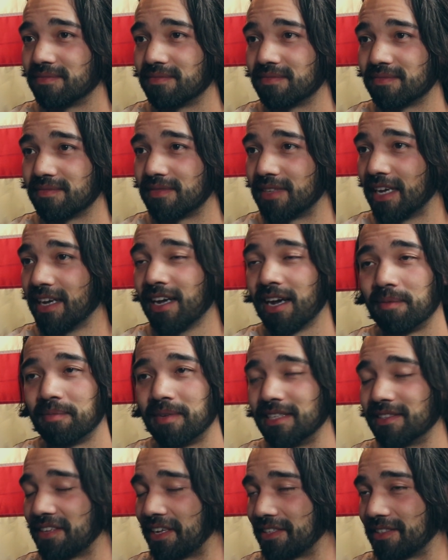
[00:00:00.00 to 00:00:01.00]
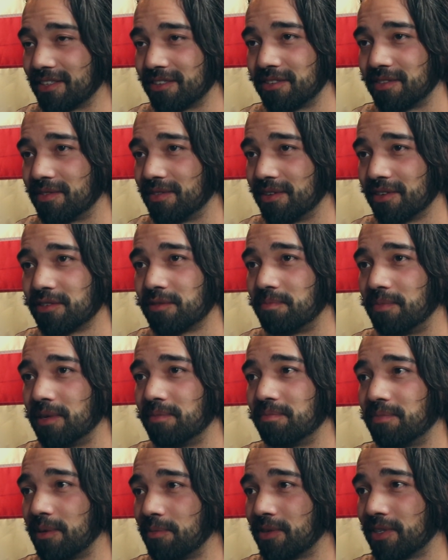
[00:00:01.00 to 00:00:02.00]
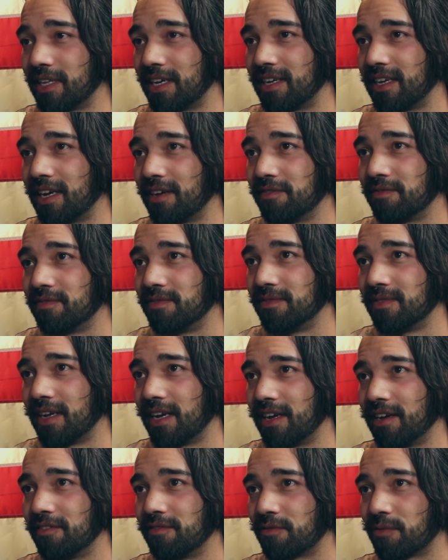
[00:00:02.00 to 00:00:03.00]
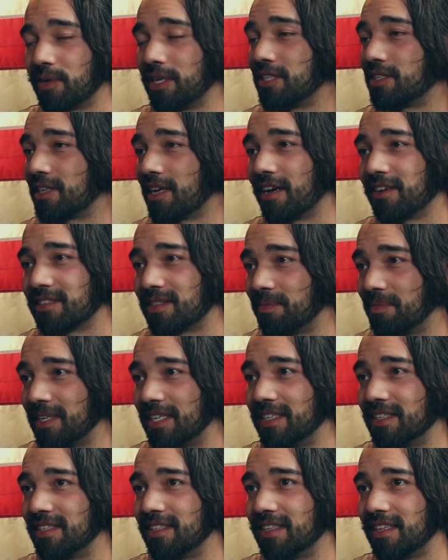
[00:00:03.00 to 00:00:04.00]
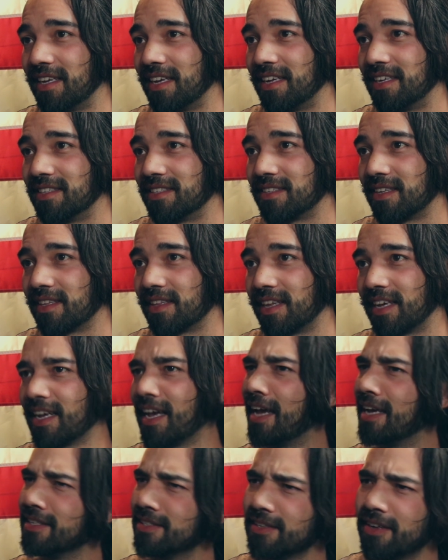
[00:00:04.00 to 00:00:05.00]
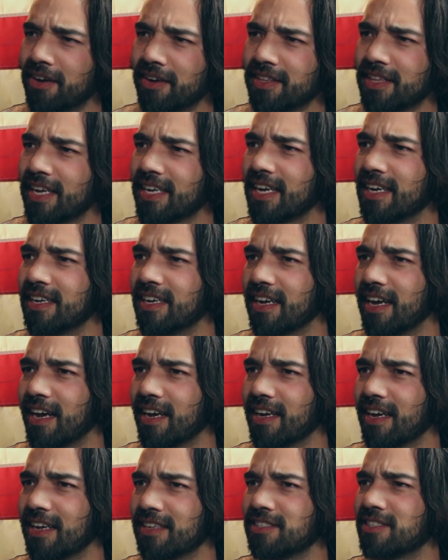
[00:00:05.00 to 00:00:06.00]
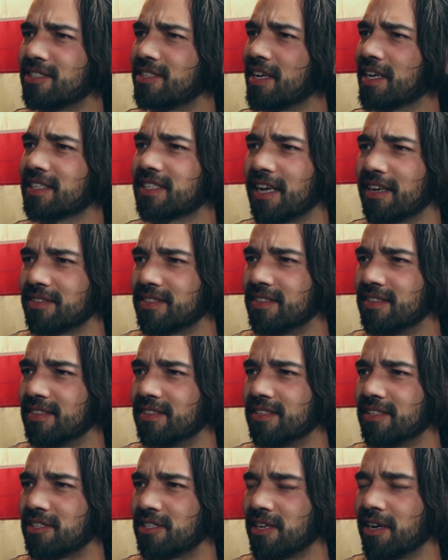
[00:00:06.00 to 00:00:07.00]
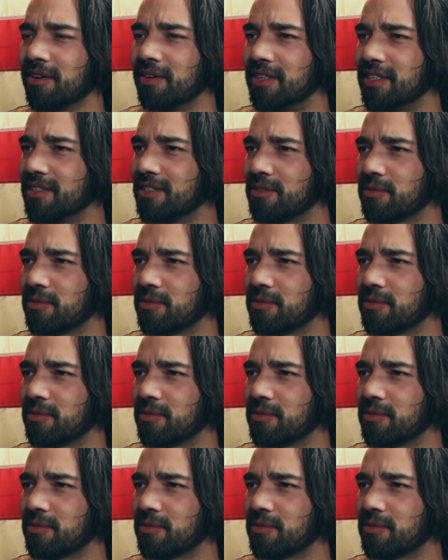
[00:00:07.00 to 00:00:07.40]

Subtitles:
yeah, I mean, like there's been people that have reached out to me and said like, hey, like I just checked out this show and it's